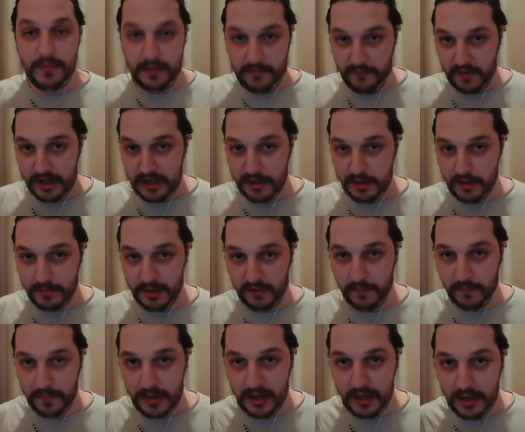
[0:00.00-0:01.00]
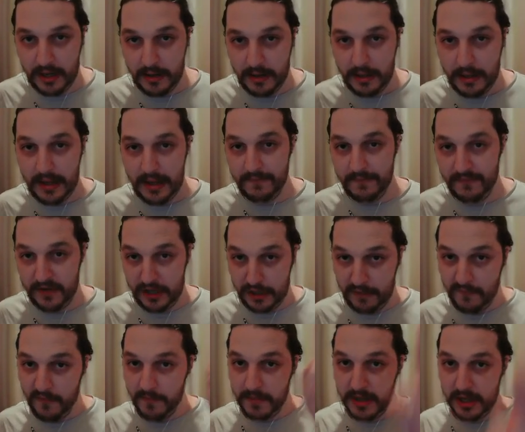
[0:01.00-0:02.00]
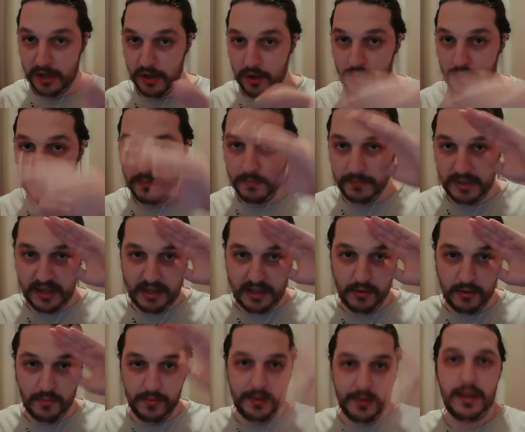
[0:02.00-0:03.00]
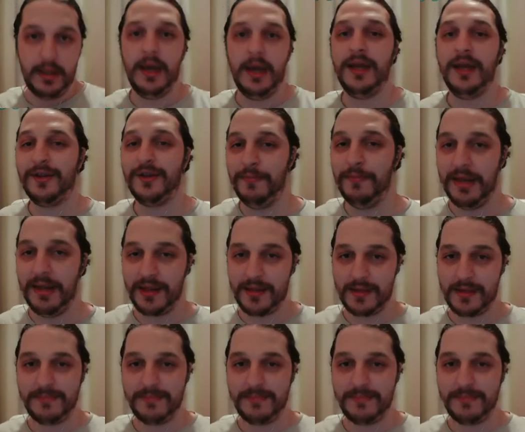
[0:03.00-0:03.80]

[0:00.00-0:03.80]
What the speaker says: So thank you so much for being here, and thank you for being you. Peace out, and God bless.